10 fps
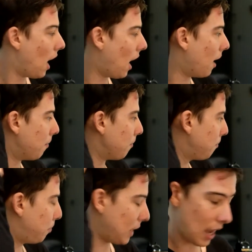Um,
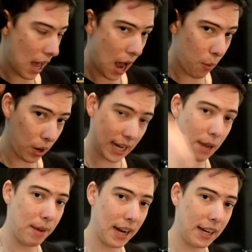but yeah, I want to
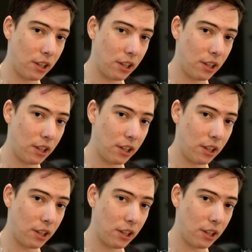get back